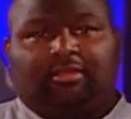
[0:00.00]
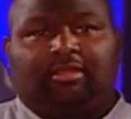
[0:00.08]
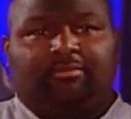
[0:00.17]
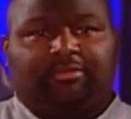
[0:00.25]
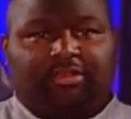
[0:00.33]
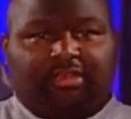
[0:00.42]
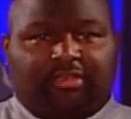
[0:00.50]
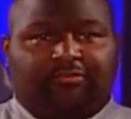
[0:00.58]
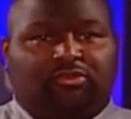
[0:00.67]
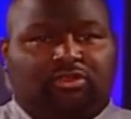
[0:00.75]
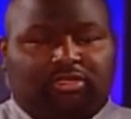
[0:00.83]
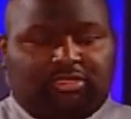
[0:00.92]
Now I'm going to give
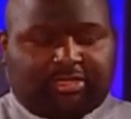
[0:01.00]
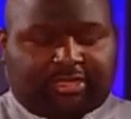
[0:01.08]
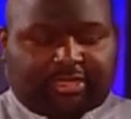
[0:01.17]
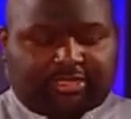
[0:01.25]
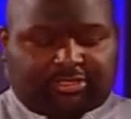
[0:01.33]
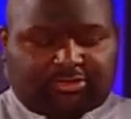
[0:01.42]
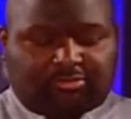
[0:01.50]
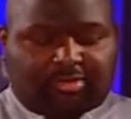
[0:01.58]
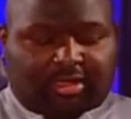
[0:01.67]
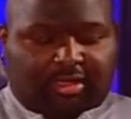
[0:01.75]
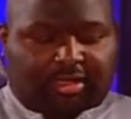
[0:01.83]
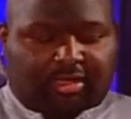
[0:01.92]
you a look into
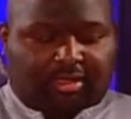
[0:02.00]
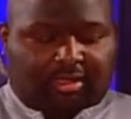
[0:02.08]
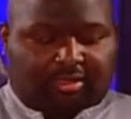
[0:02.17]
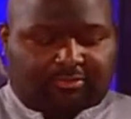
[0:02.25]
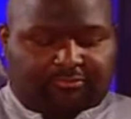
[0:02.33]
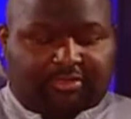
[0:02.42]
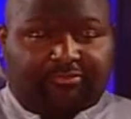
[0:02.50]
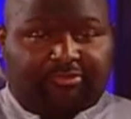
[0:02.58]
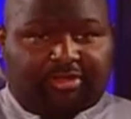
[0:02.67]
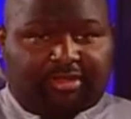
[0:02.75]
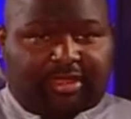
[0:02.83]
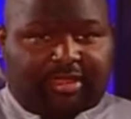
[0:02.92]
my
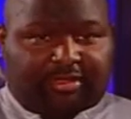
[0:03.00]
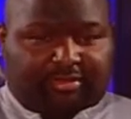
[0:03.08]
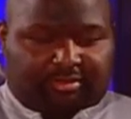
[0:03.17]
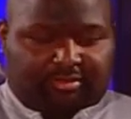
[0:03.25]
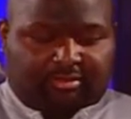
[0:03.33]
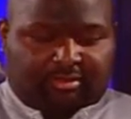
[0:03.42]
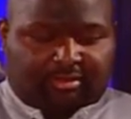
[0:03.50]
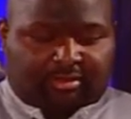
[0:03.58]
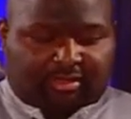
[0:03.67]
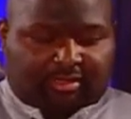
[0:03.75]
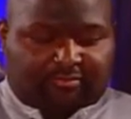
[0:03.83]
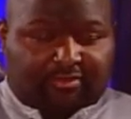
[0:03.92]
favorite deck.
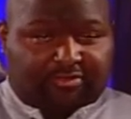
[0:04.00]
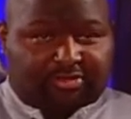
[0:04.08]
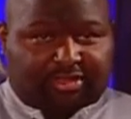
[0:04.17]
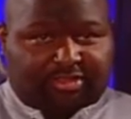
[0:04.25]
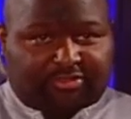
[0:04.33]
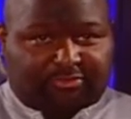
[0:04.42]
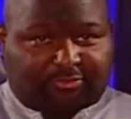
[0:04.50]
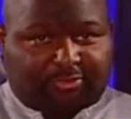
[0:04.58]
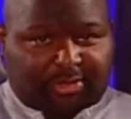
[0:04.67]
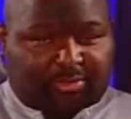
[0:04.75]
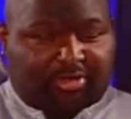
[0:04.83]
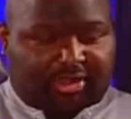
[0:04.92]
I've never done this for
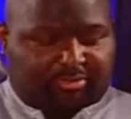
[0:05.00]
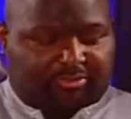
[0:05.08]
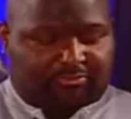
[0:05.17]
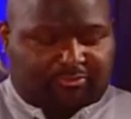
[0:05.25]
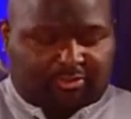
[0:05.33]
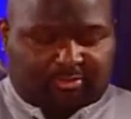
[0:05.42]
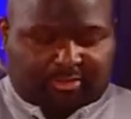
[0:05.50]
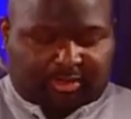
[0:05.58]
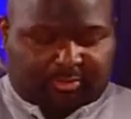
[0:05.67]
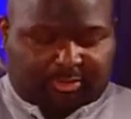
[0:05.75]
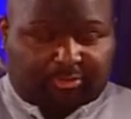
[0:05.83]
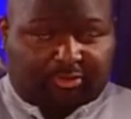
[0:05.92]
anybody before, but I'm
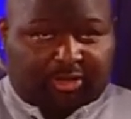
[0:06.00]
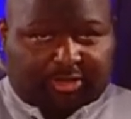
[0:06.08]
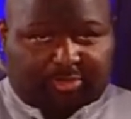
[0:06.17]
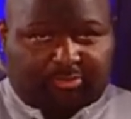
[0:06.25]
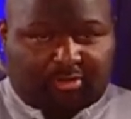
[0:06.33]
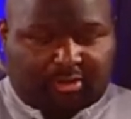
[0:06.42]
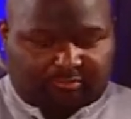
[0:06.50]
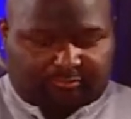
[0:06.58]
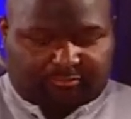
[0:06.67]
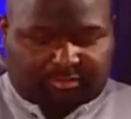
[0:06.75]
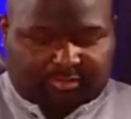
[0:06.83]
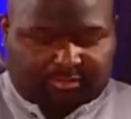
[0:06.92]
going to break it apart
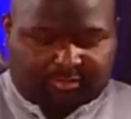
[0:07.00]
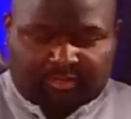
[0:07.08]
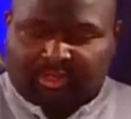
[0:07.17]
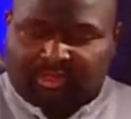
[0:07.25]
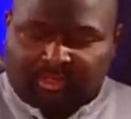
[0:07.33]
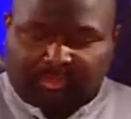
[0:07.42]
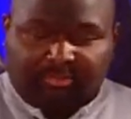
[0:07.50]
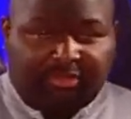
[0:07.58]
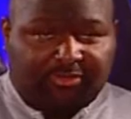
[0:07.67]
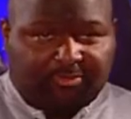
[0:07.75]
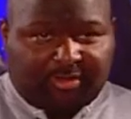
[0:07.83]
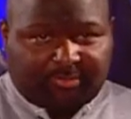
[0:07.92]
for you piece
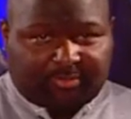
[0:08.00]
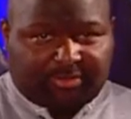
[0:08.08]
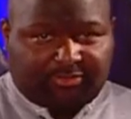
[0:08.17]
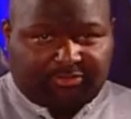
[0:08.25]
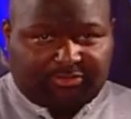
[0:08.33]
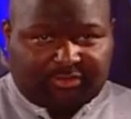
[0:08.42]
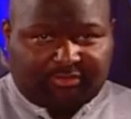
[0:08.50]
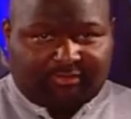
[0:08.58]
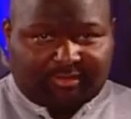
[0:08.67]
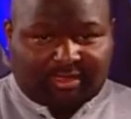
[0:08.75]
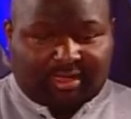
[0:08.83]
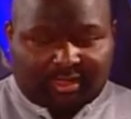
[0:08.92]
by piece so you can see
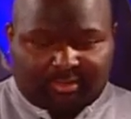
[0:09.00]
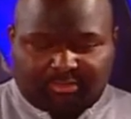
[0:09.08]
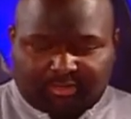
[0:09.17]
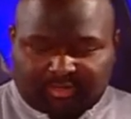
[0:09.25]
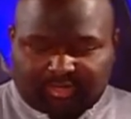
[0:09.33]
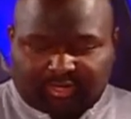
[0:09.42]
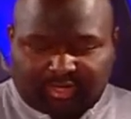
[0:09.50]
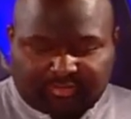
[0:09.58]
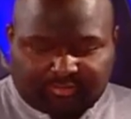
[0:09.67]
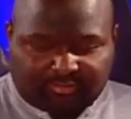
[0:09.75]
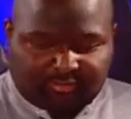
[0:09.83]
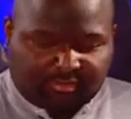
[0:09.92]
how I put it
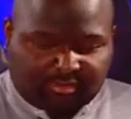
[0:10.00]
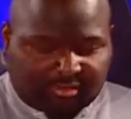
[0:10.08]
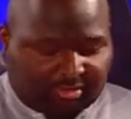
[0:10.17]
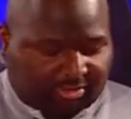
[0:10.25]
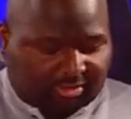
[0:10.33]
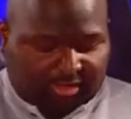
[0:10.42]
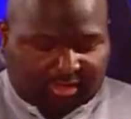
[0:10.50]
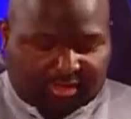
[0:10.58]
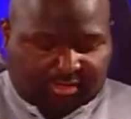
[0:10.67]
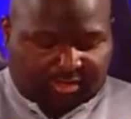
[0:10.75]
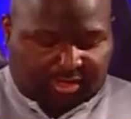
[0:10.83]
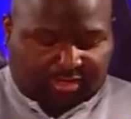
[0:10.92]
together.
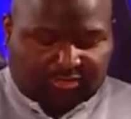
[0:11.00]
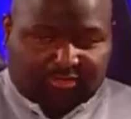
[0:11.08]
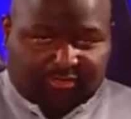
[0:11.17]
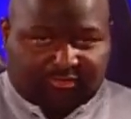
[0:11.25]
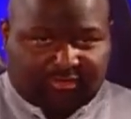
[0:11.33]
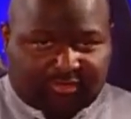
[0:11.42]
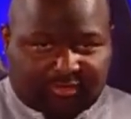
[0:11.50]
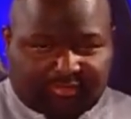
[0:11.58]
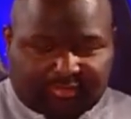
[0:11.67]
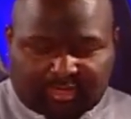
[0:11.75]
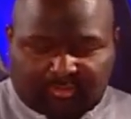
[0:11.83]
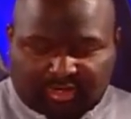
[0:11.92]
And you can see the
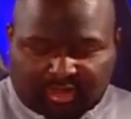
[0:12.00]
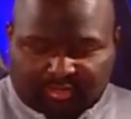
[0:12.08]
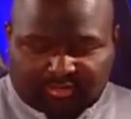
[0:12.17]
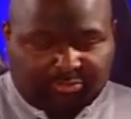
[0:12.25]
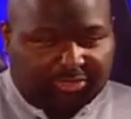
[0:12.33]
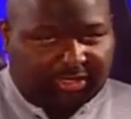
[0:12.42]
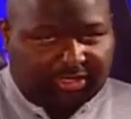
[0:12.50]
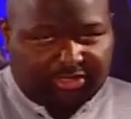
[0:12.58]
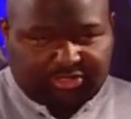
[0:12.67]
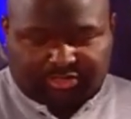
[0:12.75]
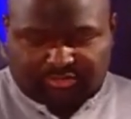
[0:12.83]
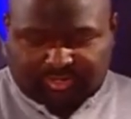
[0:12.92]
theme, and I'll explain it
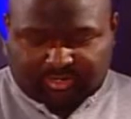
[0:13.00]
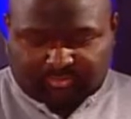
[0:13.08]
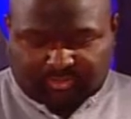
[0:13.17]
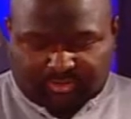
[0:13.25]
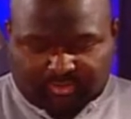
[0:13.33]
to you as we go